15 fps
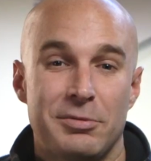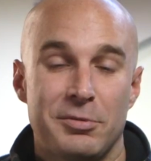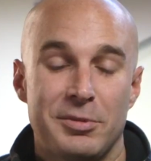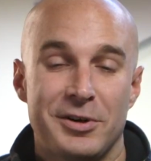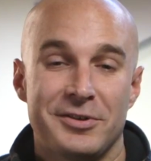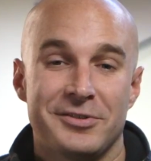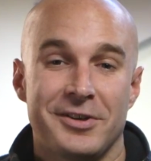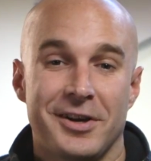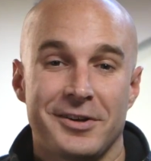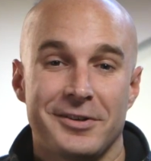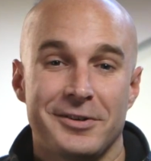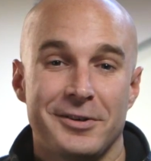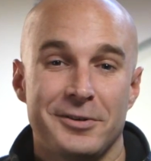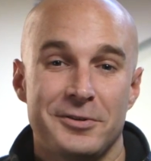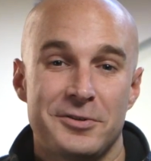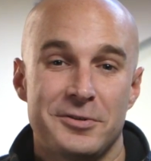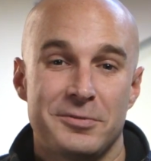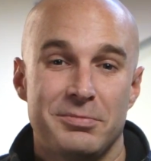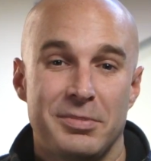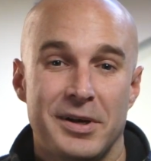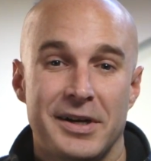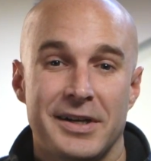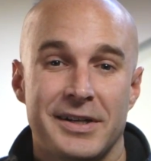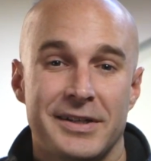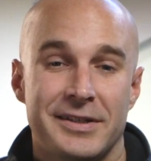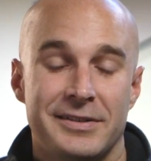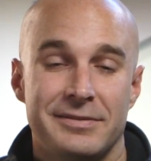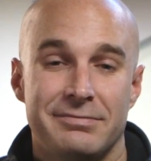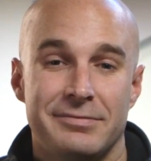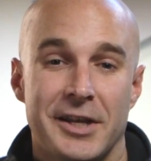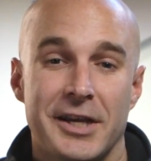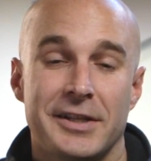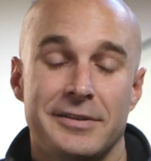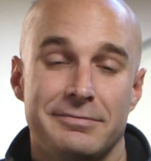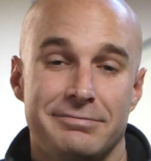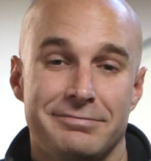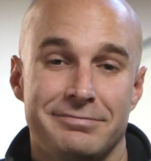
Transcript: premier soccer coach by night.